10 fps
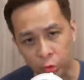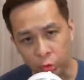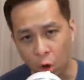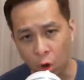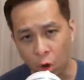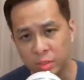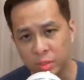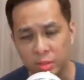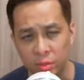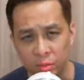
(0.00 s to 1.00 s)
Now knowing your
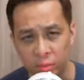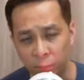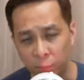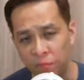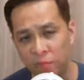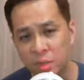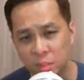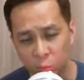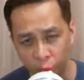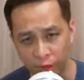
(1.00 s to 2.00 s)
audience is the
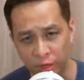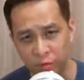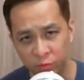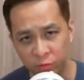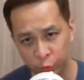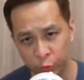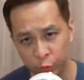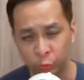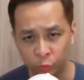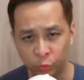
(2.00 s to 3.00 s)
first way for
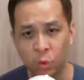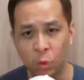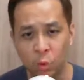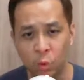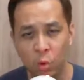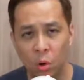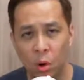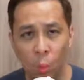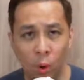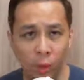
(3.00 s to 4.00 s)
you to know
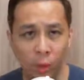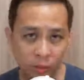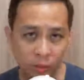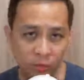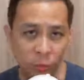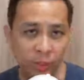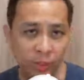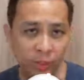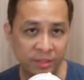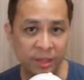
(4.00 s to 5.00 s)
what
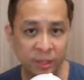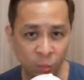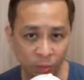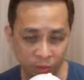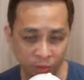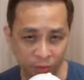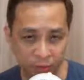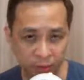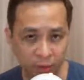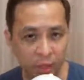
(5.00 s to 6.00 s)
giveaway they exactly
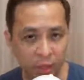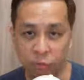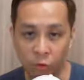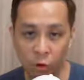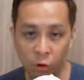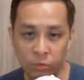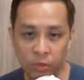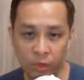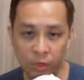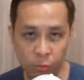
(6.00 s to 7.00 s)
wanted. Read on
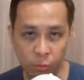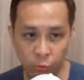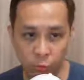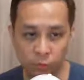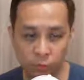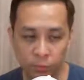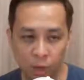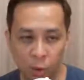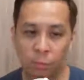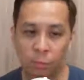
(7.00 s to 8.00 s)
forums and Facebook group
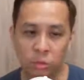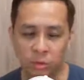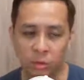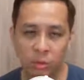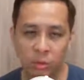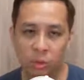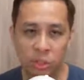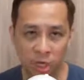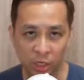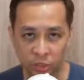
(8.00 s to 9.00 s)
what's their most
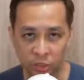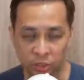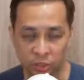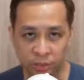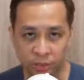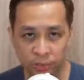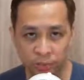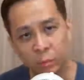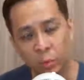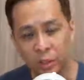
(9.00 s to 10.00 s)
common challenges
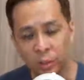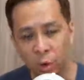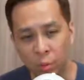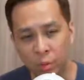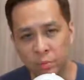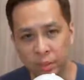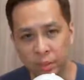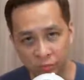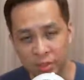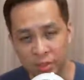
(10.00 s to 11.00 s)
and what are the
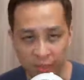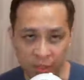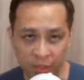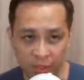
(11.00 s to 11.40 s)
problems that they face